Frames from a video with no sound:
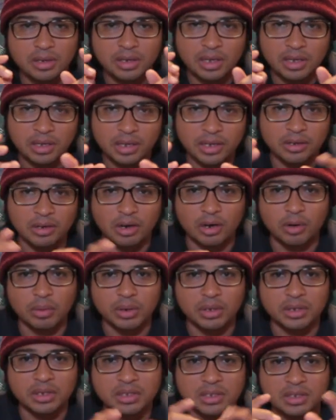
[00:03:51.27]
and like
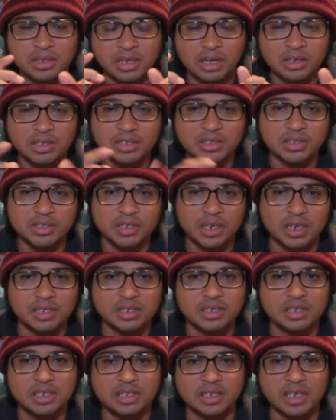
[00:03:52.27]
always, I'll see you
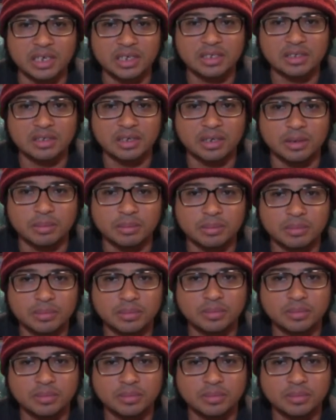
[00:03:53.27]
guys next time.